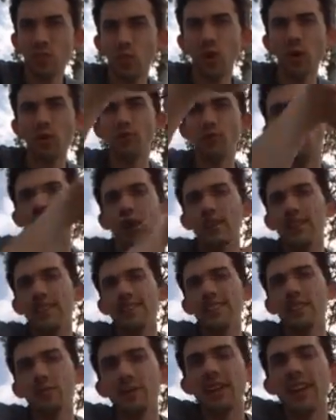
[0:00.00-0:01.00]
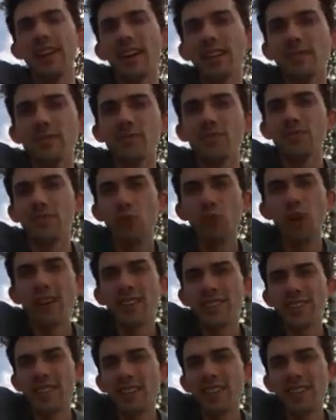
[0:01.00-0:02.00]
Why would broccoli need to be canned?
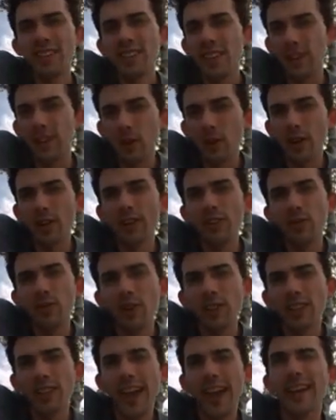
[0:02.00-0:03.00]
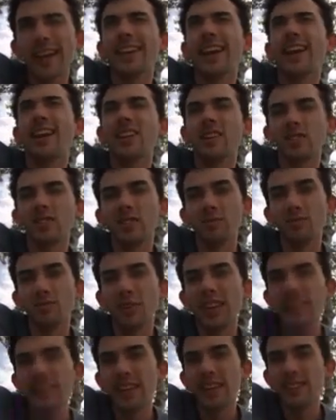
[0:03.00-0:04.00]
Why does anything? Why do they can carrots
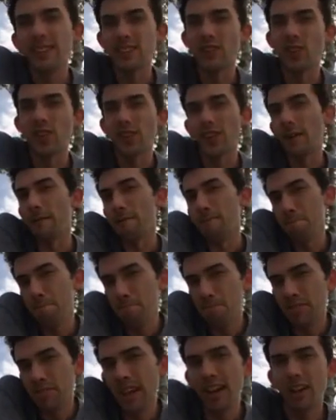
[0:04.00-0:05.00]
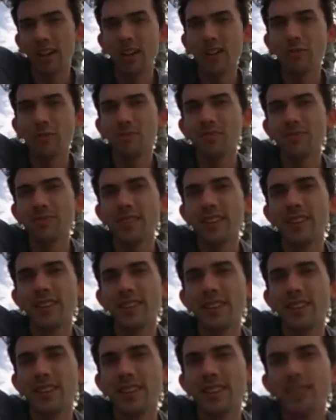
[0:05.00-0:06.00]
and peas and stuff like that? I don't know.
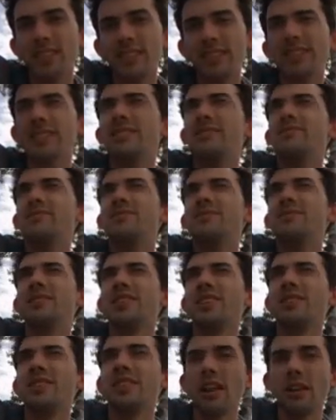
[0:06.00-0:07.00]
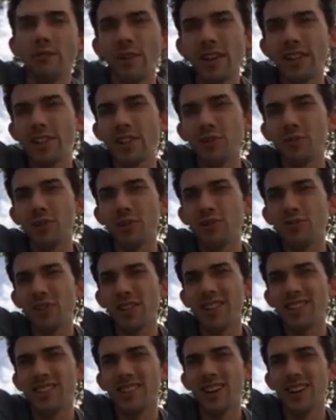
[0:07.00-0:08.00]
So you can have vegetables
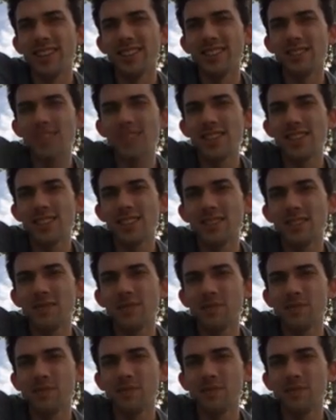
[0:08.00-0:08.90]
when it's not in season?